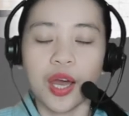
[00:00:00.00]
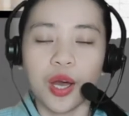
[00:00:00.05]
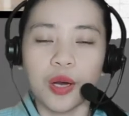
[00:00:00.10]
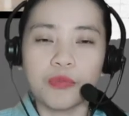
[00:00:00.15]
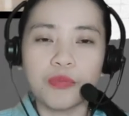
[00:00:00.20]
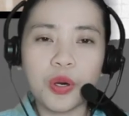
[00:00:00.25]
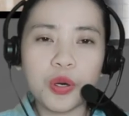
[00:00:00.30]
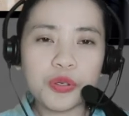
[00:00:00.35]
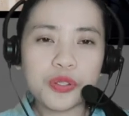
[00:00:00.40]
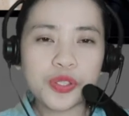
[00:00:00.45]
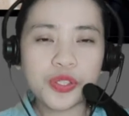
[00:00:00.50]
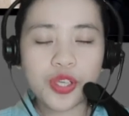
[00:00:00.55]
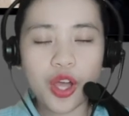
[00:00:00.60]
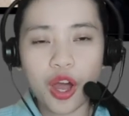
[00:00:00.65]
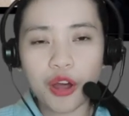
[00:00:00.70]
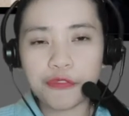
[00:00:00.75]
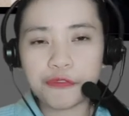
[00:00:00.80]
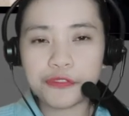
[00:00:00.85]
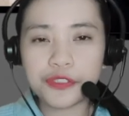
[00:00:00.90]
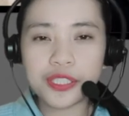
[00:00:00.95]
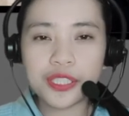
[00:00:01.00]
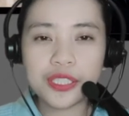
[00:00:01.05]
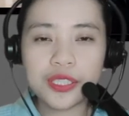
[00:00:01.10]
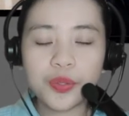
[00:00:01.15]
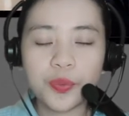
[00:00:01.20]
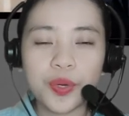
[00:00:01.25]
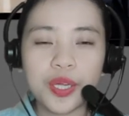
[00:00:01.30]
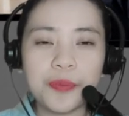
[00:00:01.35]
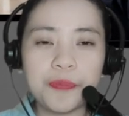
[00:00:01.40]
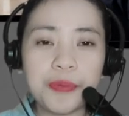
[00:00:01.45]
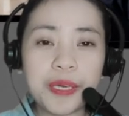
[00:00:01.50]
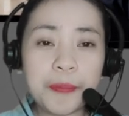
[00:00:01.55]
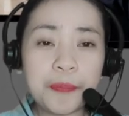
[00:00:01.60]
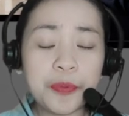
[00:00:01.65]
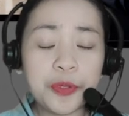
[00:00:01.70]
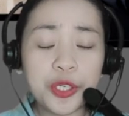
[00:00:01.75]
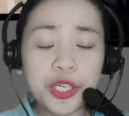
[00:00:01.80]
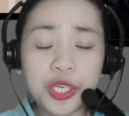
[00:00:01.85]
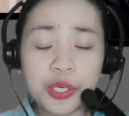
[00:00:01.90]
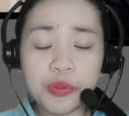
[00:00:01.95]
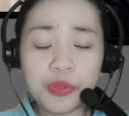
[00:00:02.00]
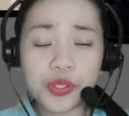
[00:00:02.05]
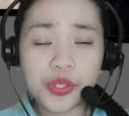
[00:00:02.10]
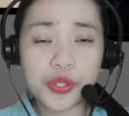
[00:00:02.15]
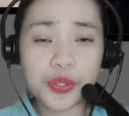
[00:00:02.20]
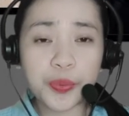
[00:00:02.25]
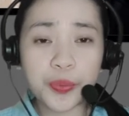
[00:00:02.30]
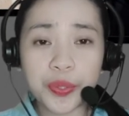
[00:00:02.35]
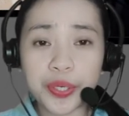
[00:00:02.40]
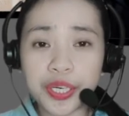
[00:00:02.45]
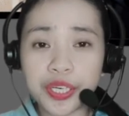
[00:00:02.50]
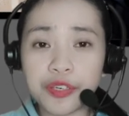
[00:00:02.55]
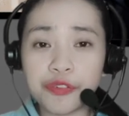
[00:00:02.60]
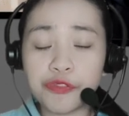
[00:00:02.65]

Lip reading: Most often, when people use the word